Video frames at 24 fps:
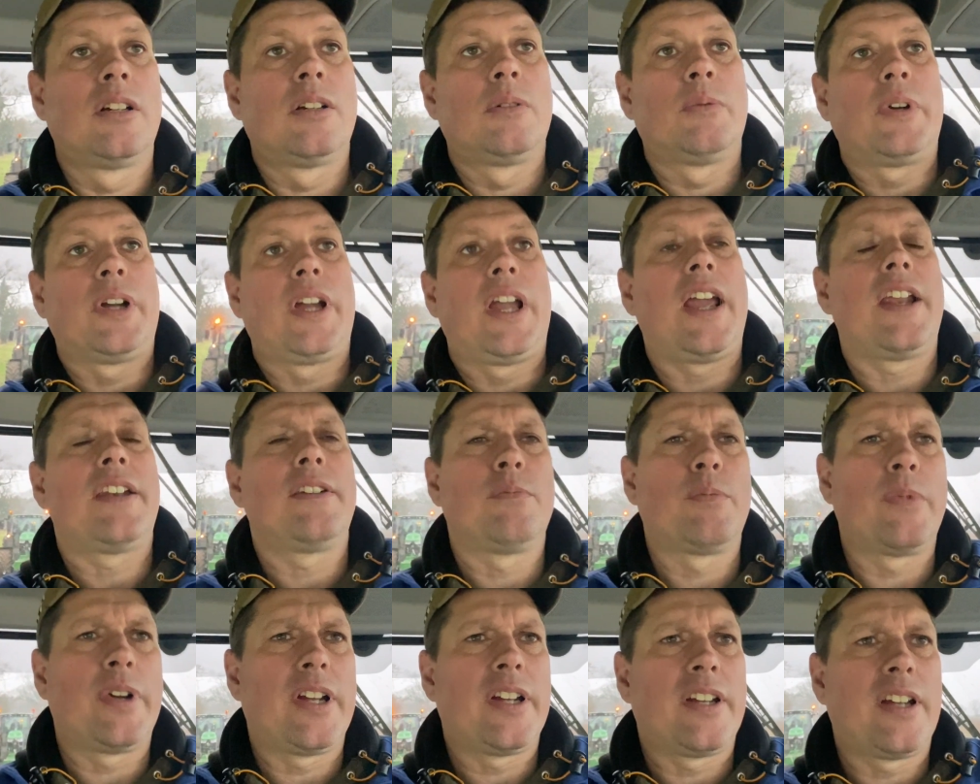we're
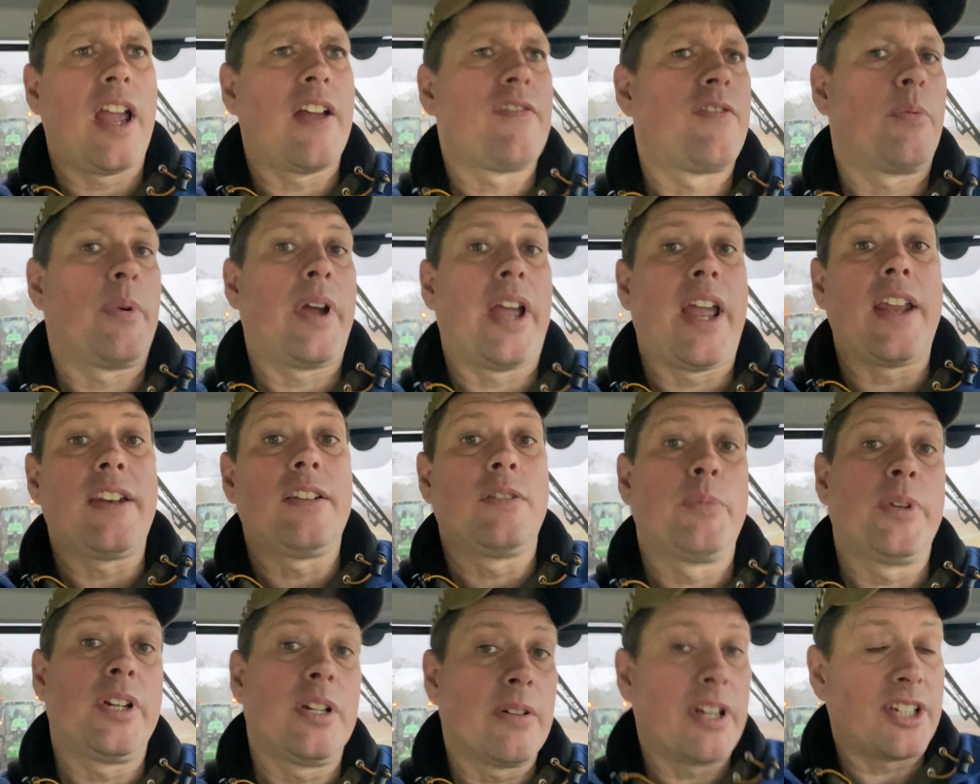heading wherever we're
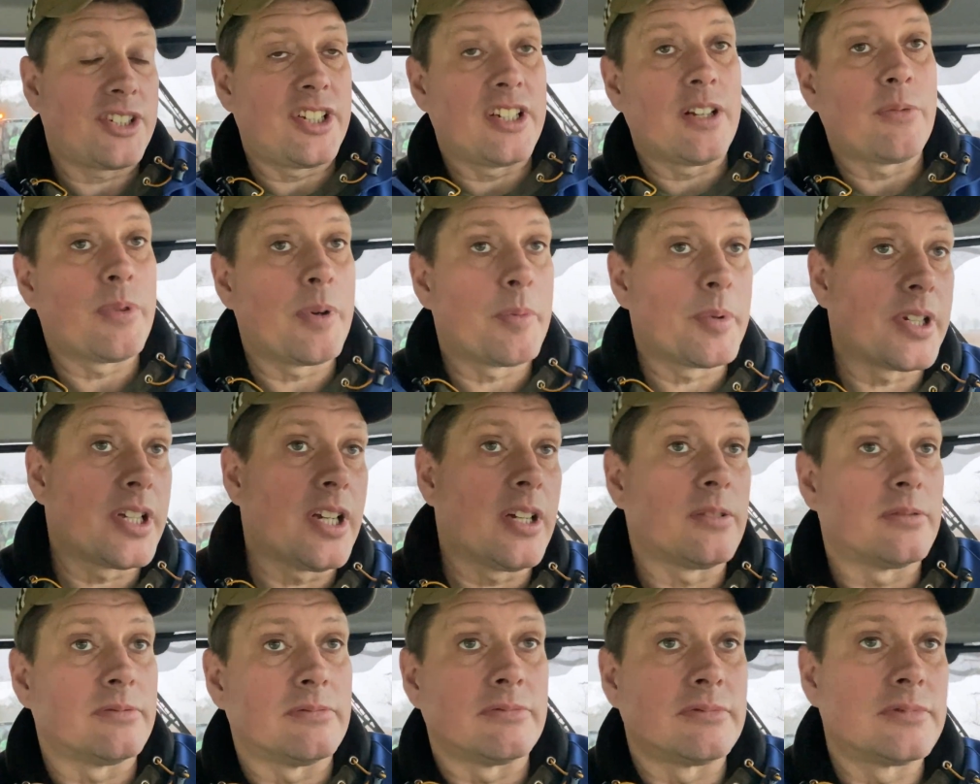heading. We don't actually know where we're
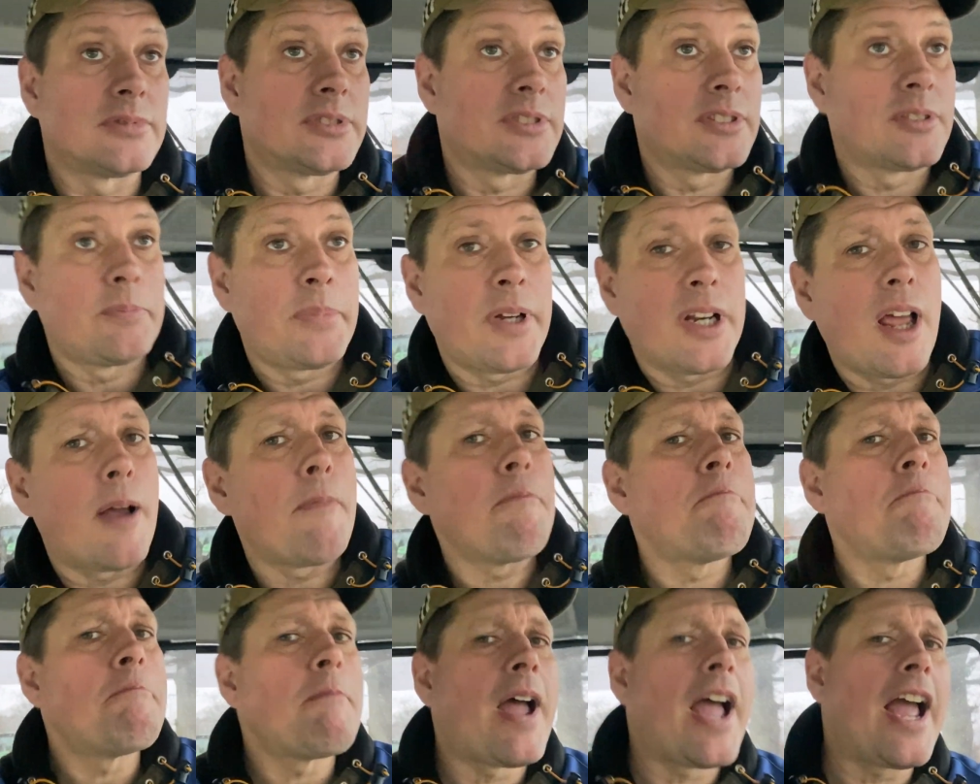going. A bit like a
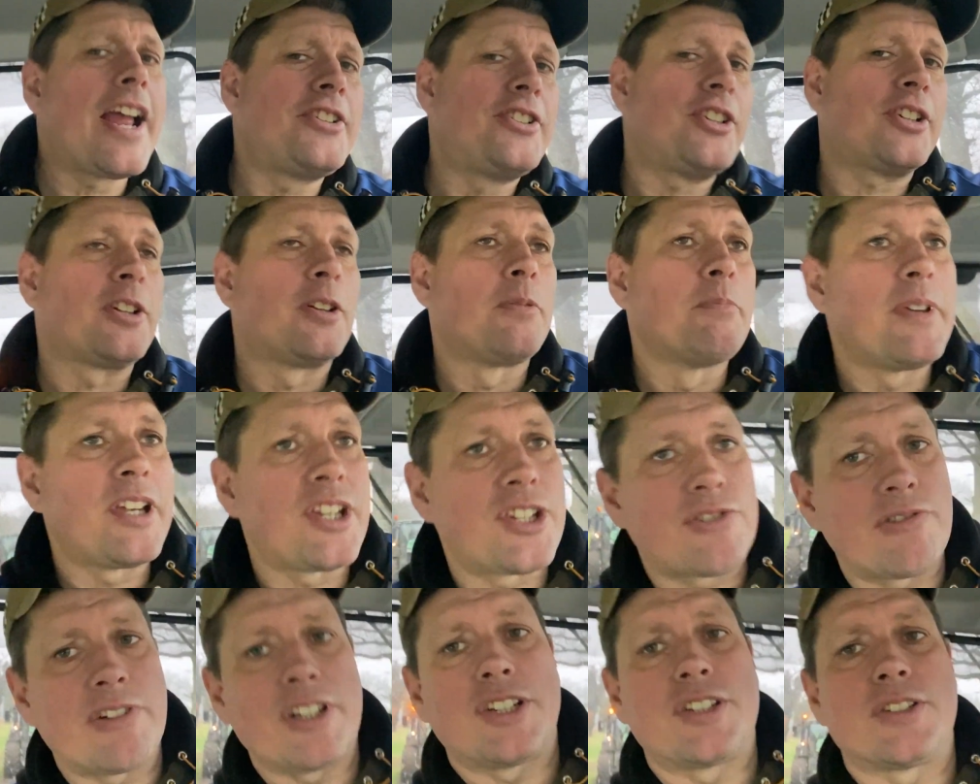magical
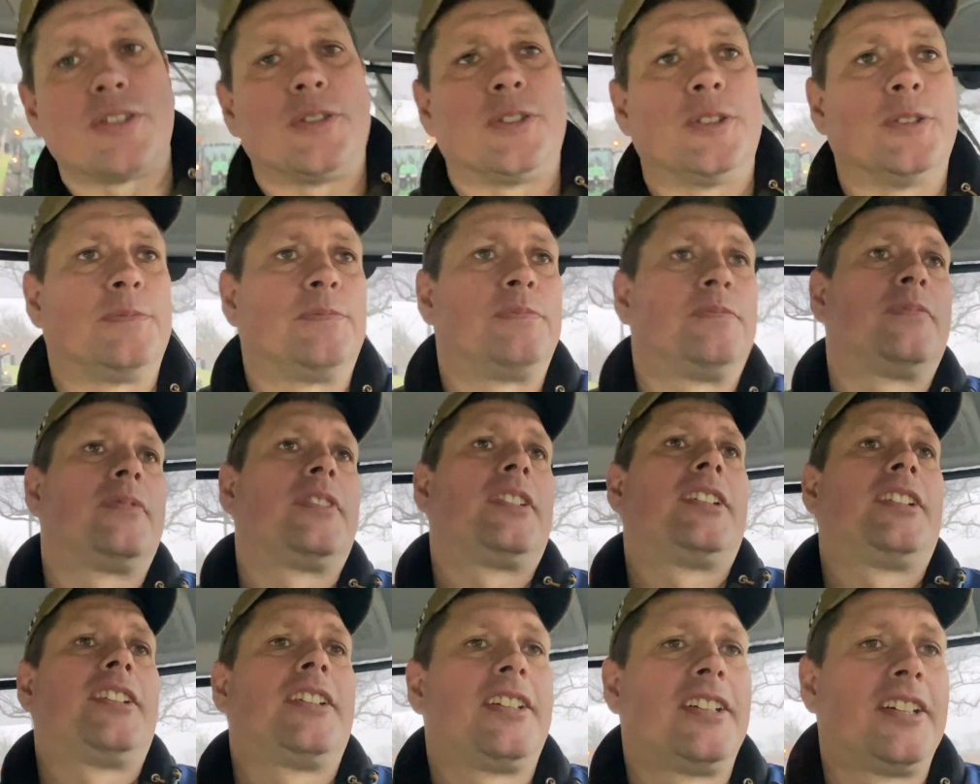mystery tour.
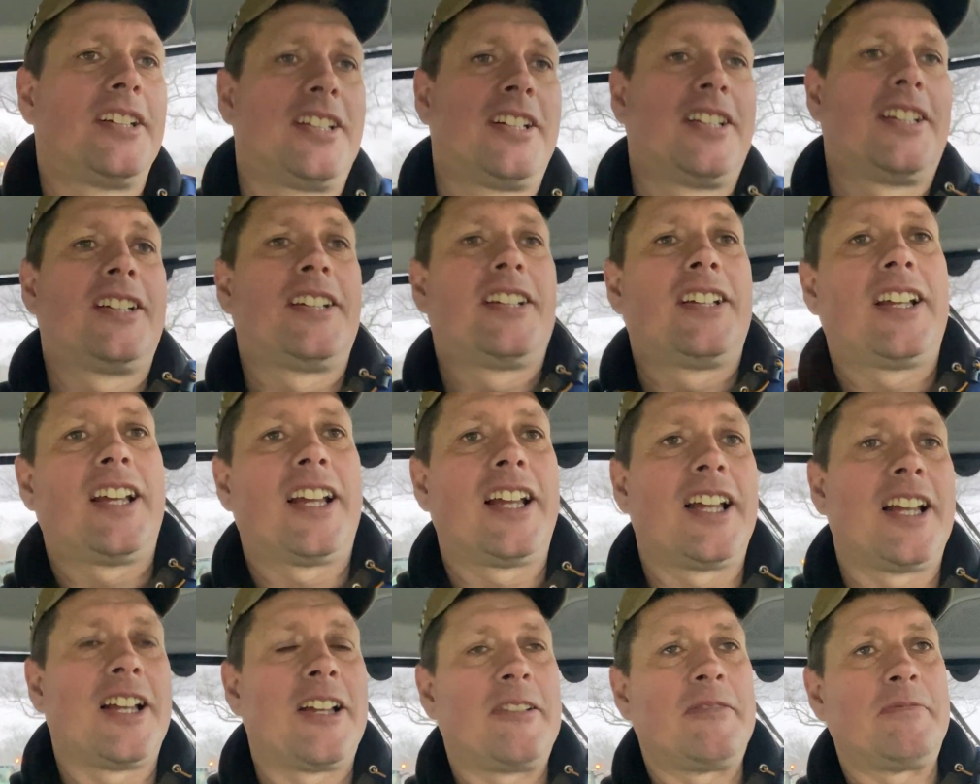
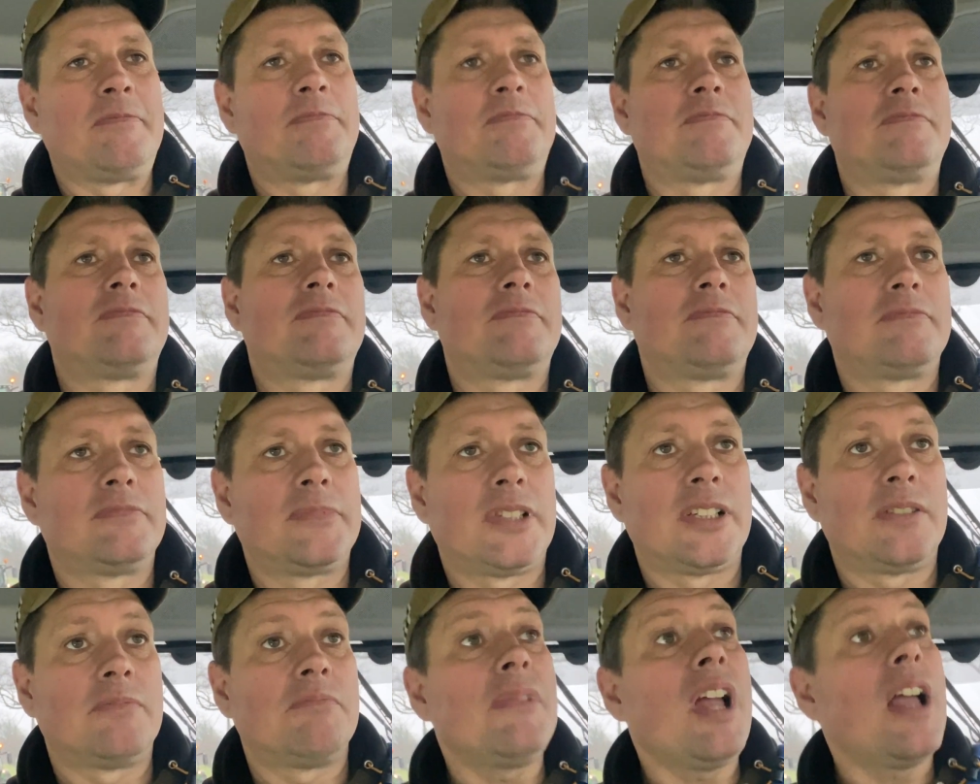
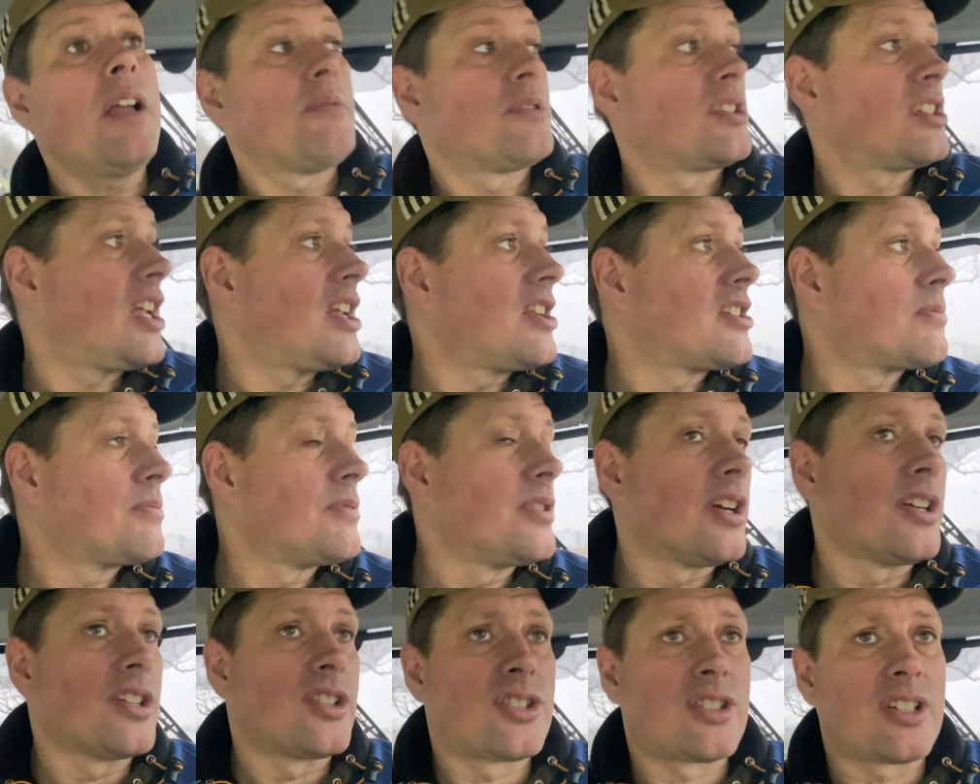But no, seeing some
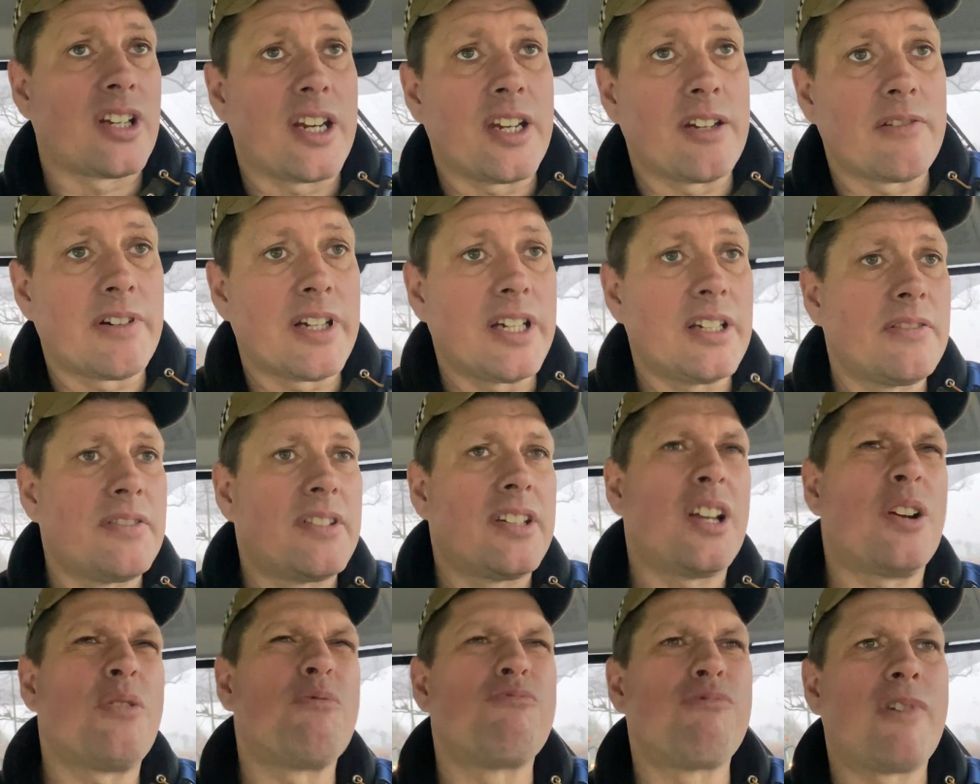nice scenery.
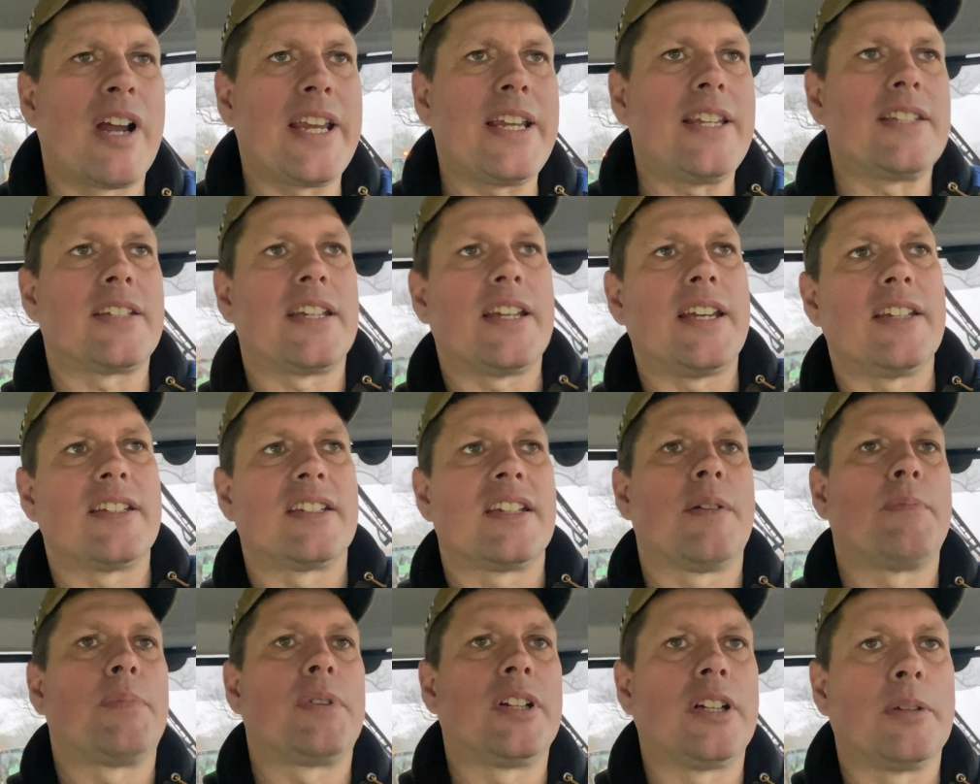You know, rain's easing
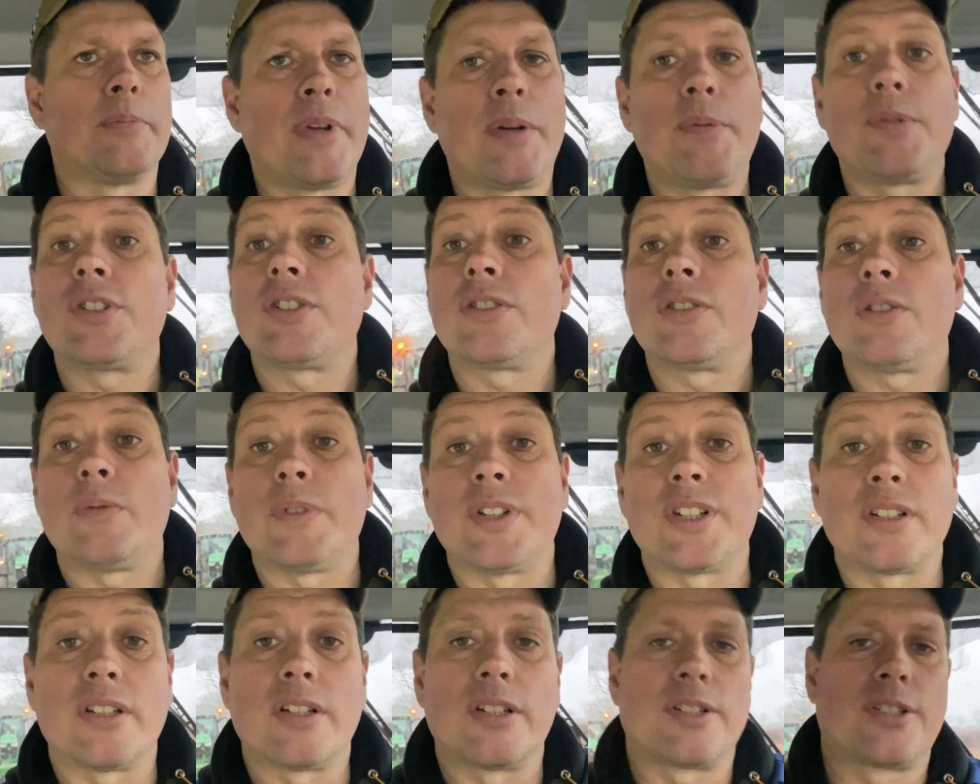up a little bit, which is
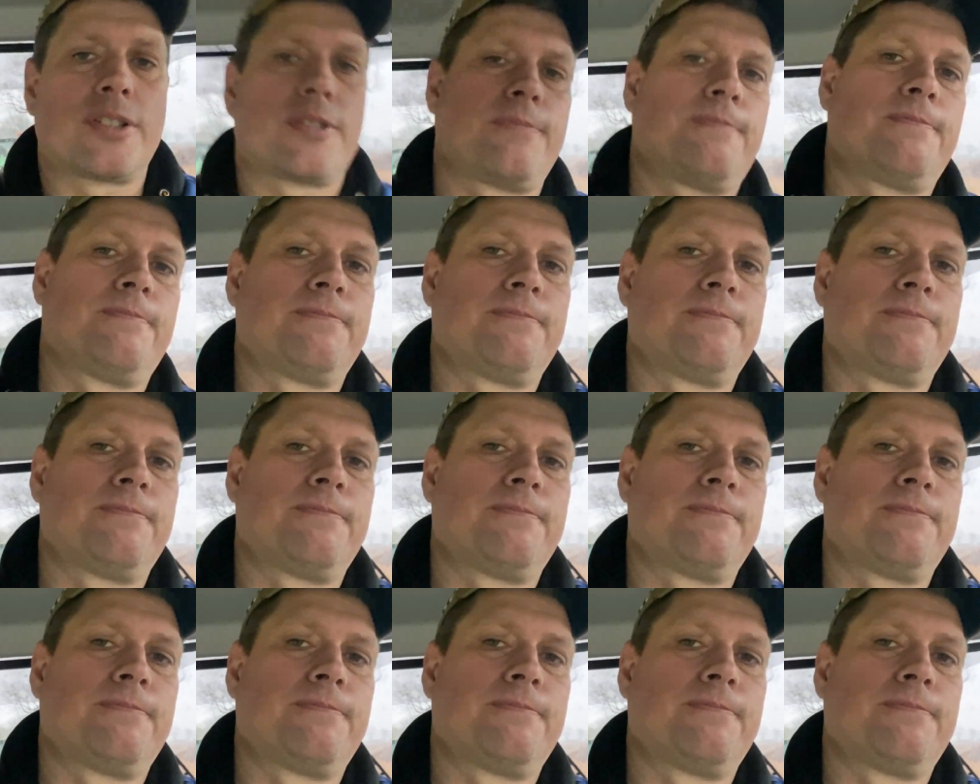always nice.